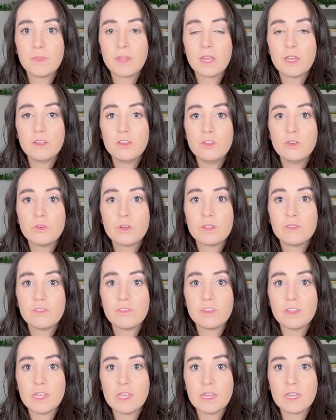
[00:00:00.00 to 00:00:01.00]
And you can
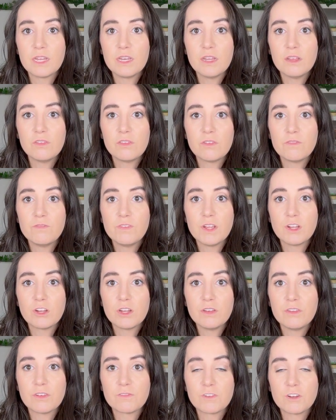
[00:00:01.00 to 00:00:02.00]
see it is a
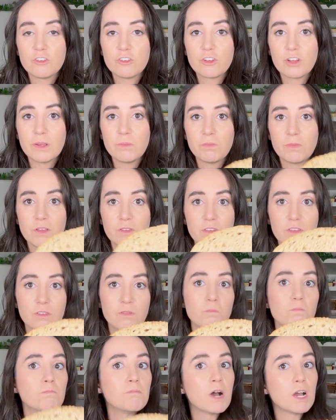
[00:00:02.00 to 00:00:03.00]
very different shape. This is
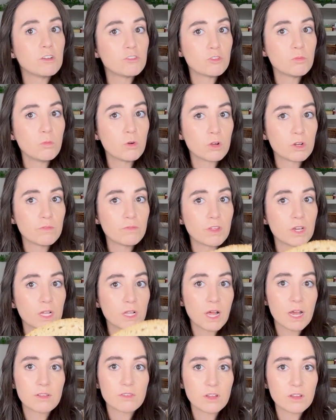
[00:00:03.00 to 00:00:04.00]
much more of the
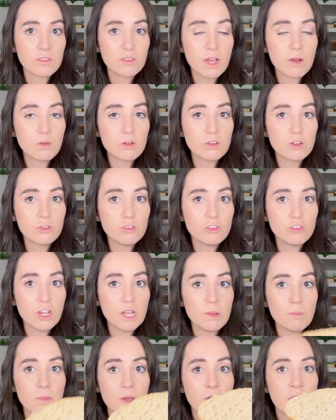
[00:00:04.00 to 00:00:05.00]
classic sourdough
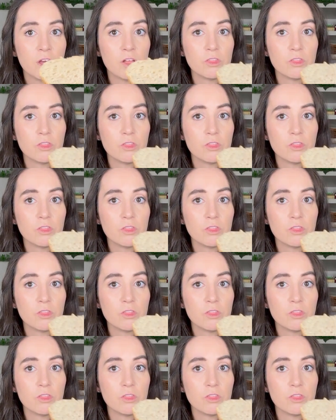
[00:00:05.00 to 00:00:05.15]
shape.